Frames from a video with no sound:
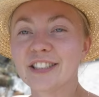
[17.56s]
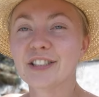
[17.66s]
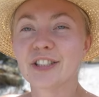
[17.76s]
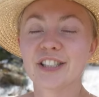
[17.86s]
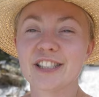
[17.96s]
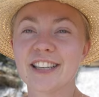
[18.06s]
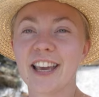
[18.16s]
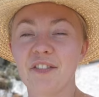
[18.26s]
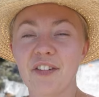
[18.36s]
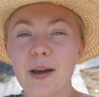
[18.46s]
just to
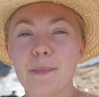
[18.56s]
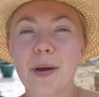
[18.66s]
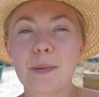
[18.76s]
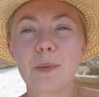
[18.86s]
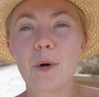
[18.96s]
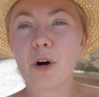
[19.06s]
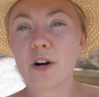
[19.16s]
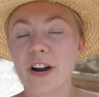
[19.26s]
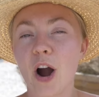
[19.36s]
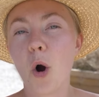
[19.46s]
give it a bit more
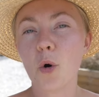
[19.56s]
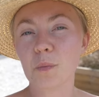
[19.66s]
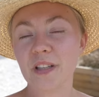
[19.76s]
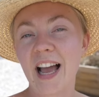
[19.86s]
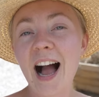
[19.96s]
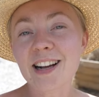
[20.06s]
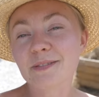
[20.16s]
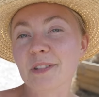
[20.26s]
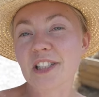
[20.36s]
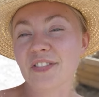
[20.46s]
of a homely
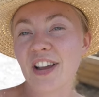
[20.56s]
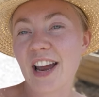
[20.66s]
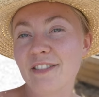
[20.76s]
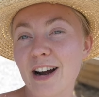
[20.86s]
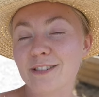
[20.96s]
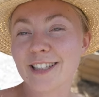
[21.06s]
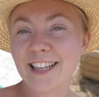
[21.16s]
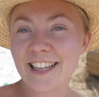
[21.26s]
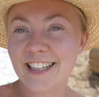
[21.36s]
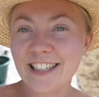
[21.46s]
atmosphere around
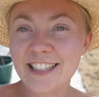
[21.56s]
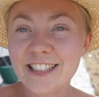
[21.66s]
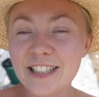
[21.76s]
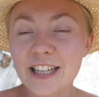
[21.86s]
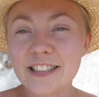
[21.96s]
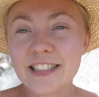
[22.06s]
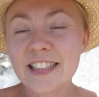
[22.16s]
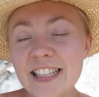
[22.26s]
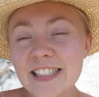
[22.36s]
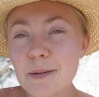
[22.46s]
here, and in
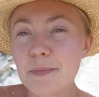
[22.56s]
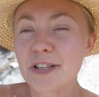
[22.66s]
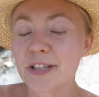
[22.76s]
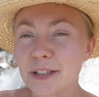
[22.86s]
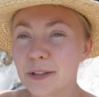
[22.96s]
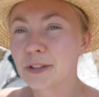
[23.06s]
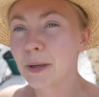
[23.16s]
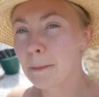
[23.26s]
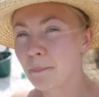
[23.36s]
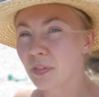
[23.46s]
this episode
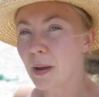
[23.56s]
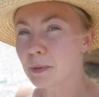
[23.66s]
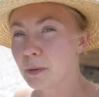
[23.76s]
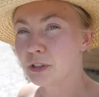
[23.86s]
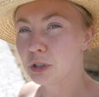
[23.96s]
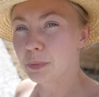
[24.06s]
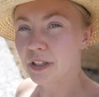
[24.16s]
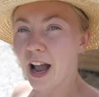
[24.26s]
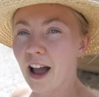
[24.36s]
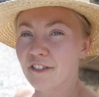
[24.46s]
I'm going to be
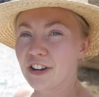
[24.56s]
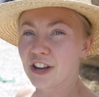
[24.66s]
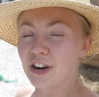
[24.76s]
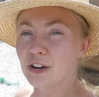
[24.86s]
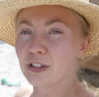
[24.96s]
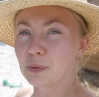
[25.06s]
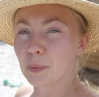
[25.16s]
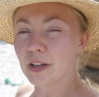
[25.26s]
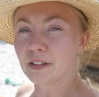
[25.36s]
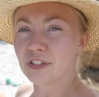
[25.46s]
carrying on
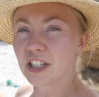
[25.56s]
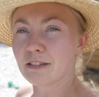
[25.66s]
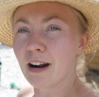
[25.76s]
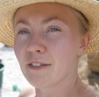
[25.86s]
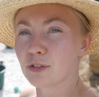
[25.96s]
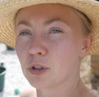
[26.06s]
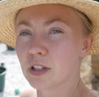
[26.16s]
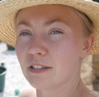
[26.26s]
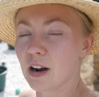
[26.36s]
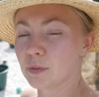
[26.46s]
with the gravel
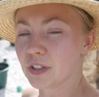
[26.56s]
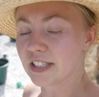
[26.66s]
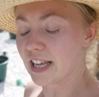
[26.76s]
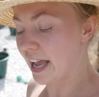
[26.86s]
around this